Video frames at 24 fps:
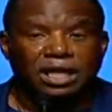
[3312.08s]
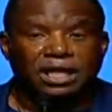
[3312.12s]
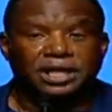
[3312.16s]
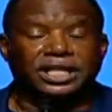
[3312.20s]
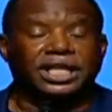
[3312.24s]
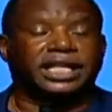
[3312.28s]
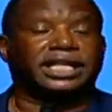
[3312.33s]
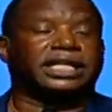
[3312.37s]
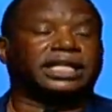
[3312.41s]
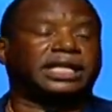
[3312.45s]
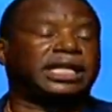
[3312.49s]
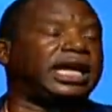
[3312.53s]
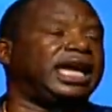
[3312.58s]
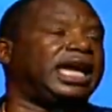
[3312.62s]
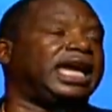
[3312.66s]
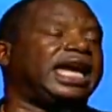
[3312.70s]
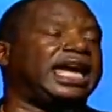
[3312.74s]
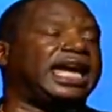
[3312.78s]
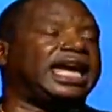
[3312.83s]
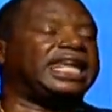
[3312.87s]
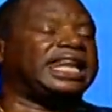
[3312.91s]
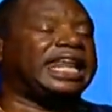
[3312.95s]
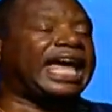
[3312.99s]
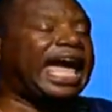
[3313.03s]
The
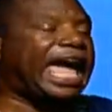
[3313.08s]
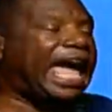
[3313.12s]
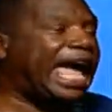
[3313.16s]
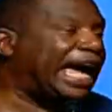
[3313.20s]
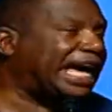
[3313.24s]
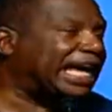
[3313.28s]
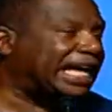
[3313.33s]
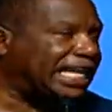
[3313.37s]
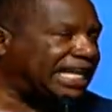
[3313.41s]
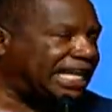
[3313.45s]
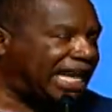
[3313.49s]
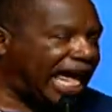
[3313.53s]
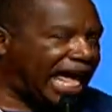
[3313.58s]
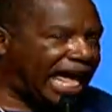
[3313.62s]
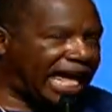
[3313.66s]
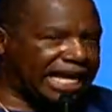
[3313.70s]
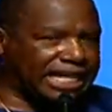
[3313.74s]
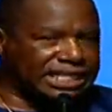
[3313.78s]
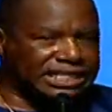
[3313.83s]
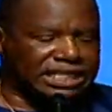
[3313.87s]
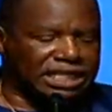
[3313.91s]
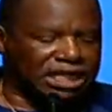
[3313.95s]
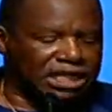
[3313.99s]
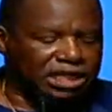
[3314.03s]
kid
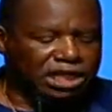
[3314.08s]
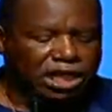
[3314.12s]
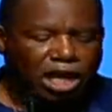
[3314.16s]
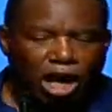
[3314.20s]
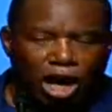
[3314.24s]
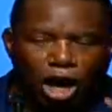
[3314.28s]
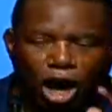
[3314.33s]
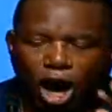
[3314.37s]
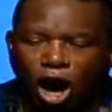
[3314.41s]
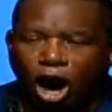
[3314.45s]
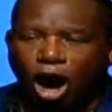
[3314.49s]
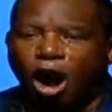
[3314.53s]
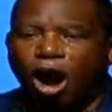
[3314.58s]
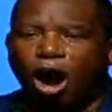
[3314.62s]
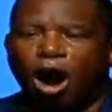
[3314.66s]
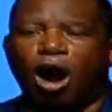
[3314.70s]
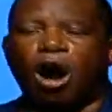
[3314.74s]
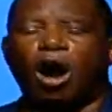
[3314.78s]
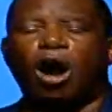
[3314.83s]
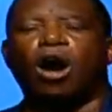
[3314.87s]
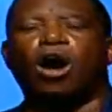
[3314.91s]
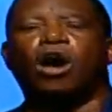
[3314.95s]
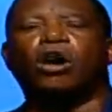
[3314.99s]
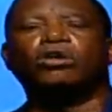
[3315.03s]
agonizes
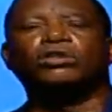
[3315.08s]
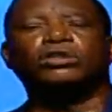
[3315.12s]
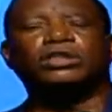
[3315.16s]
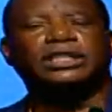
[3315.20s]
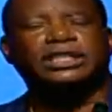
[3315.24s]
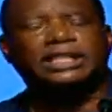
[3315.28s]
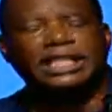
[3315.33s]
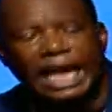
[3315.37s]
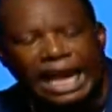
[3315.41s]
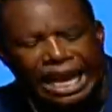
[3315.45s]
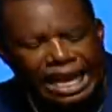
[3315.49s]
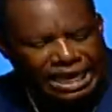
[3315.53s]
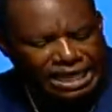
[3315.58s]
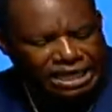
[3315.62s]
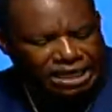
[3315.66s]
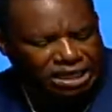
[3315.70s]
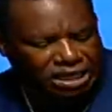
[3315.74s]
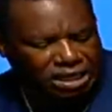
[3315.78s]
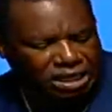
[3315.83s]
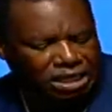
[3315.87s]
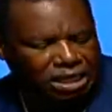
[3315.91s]
all day